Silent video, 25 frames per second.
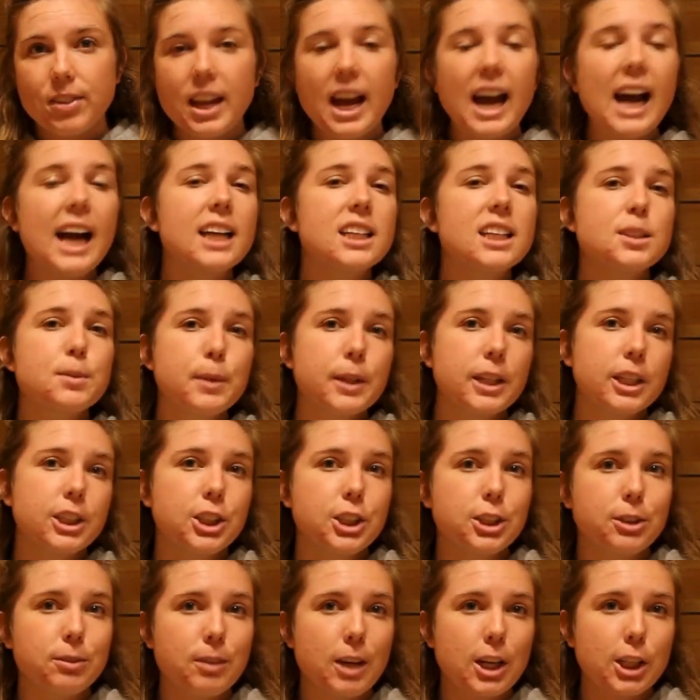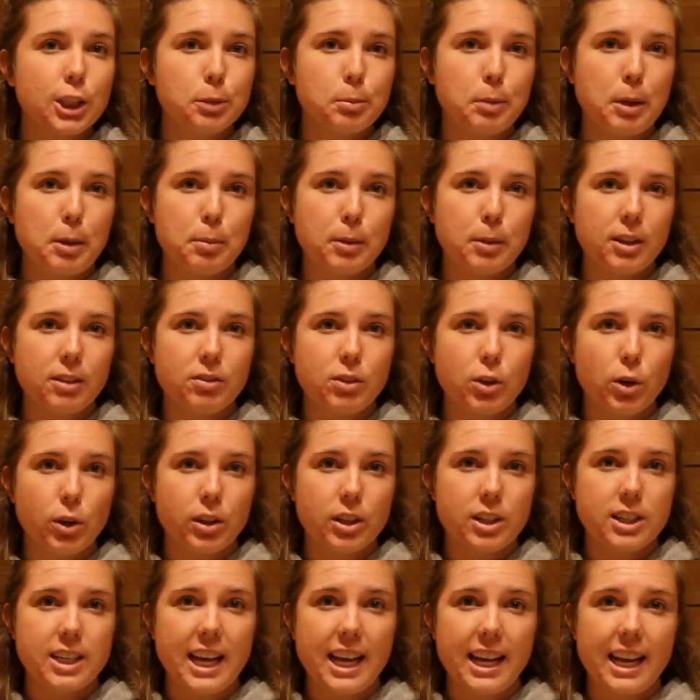as were the Chumash people of
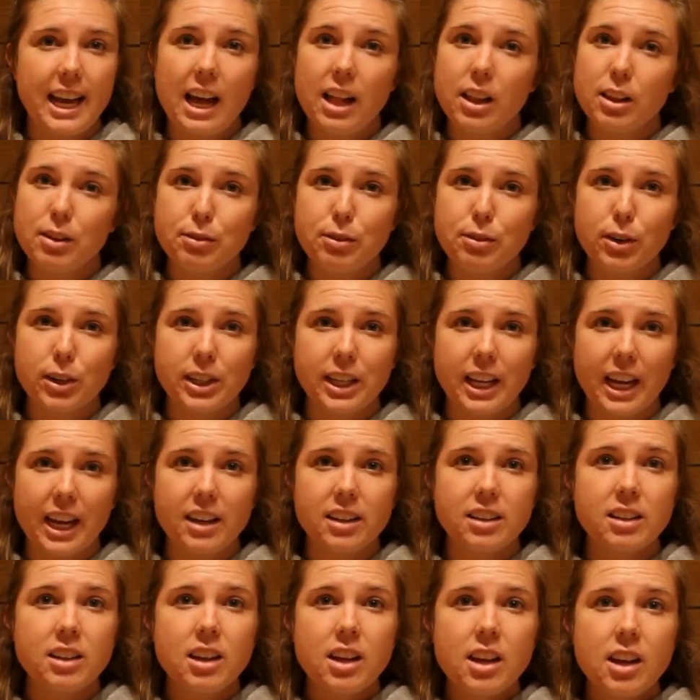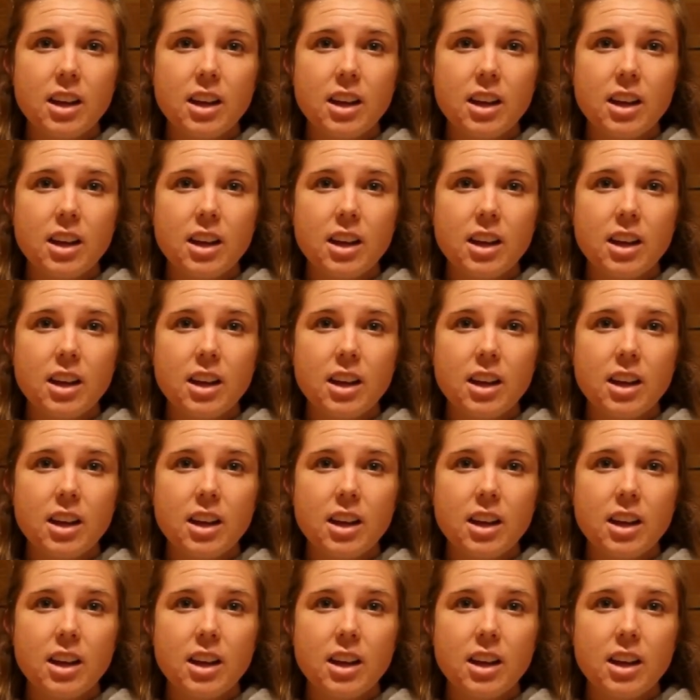northern-day California.